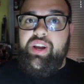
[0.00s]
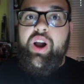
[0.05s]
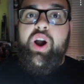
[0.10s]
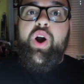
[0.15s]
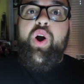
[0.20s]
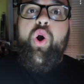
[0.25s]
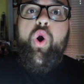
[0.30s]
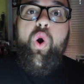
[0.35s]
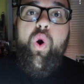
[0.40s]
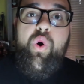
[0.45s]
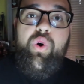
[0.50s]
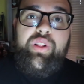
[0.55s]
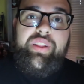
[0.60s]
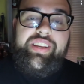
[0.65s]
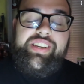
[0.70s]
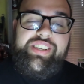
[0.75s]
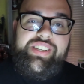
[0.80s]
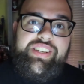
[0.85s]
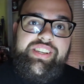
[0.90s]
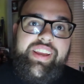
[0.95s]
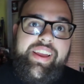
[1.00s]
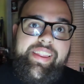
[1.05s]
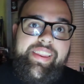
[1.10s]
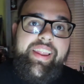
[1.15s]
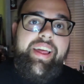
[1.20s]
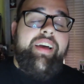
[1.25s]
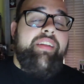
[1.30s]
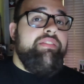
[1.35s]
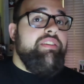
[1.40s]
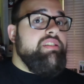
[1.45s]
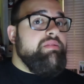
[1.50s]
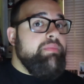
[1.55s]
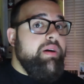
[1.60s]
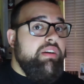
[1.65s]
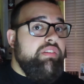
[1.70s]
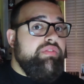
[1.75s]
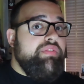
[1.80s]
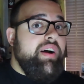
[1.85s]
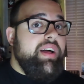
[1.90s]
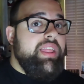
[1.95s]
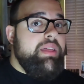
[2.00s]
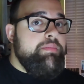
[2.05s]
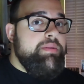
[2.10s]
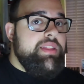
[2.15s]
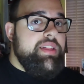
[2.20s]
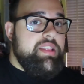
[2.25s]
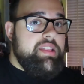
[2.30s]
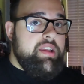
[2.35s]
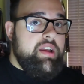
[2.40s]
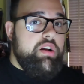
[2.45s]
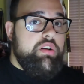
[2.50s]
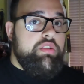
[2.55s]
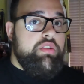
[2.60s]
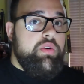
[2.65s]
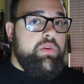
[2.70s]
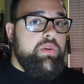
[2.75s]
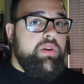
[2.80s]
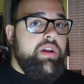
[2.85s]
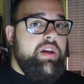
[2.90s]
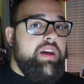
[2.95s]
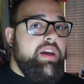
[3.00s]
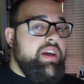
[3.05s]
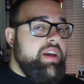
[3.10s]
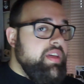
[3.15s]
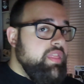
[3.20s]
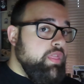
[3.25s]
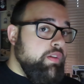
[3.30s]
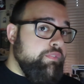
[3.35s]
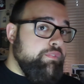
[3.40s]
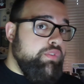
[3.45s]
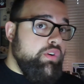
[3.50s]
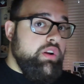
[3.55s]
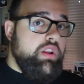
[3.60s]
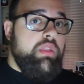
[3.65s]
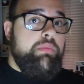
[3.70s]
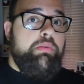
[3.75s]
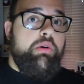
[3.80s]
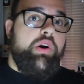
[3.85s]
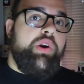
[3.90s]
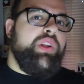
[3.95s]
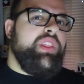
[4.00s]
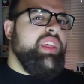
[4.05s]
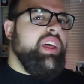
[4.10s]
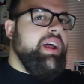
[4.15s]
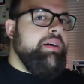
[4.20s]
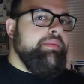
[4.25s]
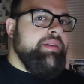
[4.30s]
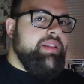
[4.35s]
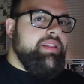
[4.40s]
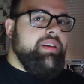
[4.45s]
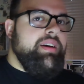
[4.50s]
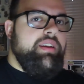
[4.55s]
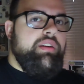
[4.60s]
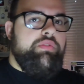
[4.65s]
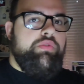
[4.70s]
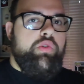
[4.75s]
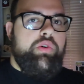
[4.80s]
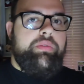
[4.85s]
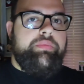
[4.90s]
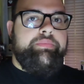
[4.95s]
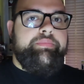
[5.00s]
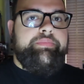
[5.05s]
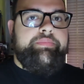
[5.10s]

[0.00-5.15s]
Holy shit. This might finally be the scare zone in the front of the park that I'm excited for.